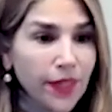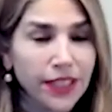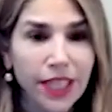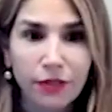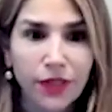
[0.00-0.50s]

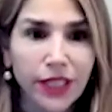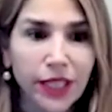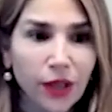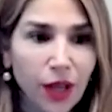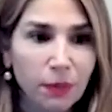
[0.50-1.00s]
Definitely
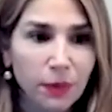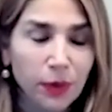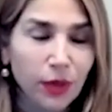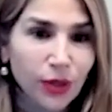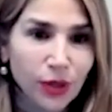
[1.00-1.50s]
a lot of people
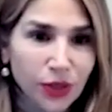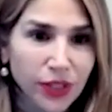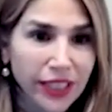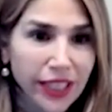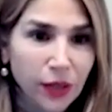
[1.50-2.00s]
are also
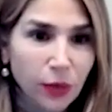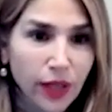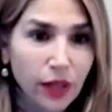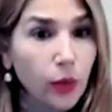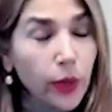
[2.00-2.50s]
dealing
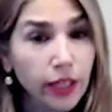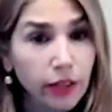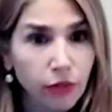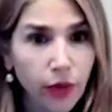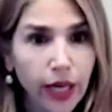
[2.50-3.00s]
with
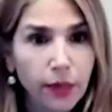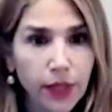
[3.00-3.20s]
grief, right?